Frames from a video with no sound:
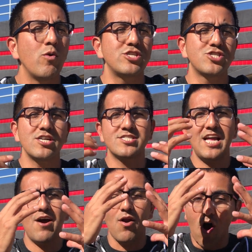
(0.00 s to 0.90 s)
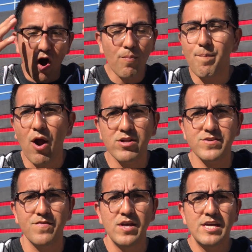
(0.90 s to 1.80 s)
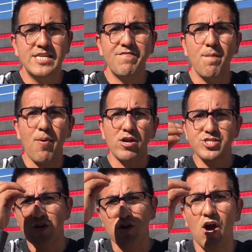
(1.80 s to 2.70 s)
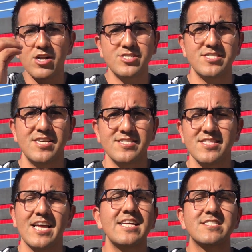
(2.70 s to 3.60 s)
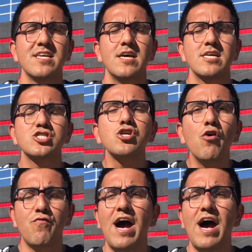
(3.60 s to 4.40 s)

which shuts down all different parts of your consciousness. Like, it's so